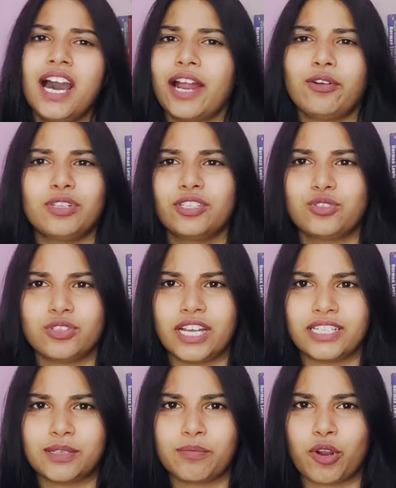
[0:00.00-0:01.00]
I don't think so
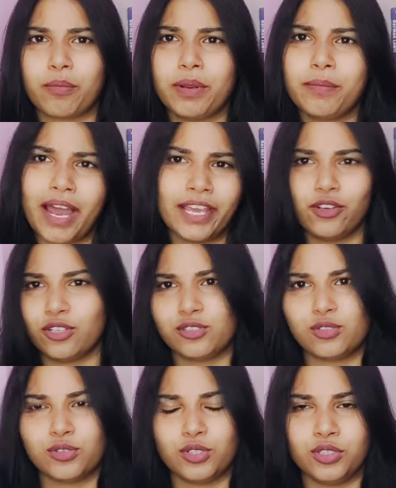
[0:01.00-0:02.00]
that's a problem. I
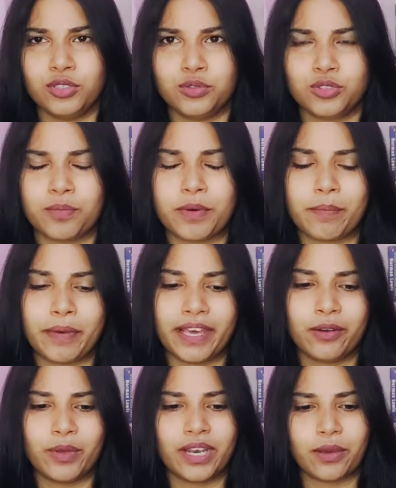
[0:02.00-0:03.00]
also used to
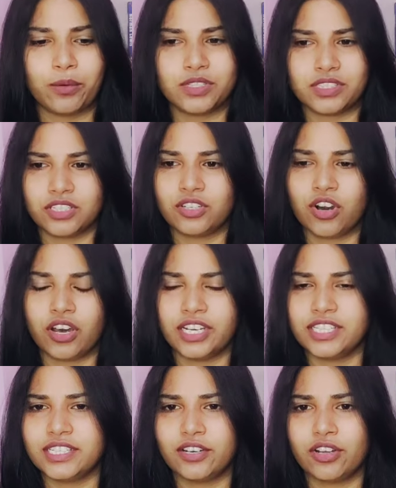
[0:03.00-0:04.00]
prepare when I was in
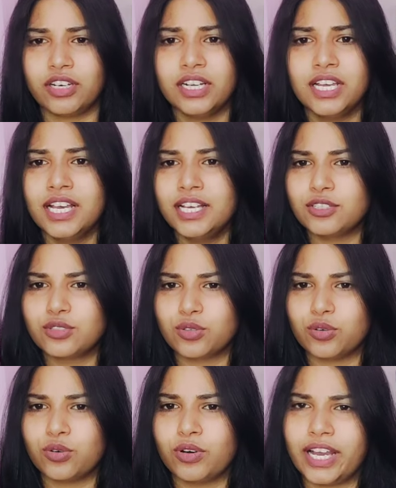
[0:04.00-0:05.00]
college and all,
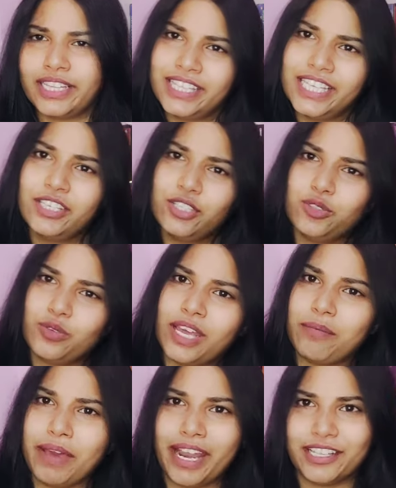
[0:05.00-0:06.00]
so I think you
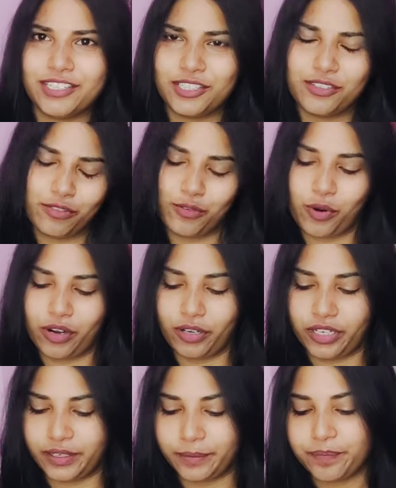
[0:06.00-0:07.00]
can manage it if you
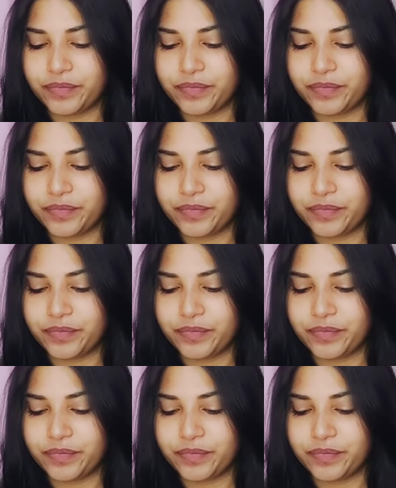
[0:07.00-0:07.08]
want it.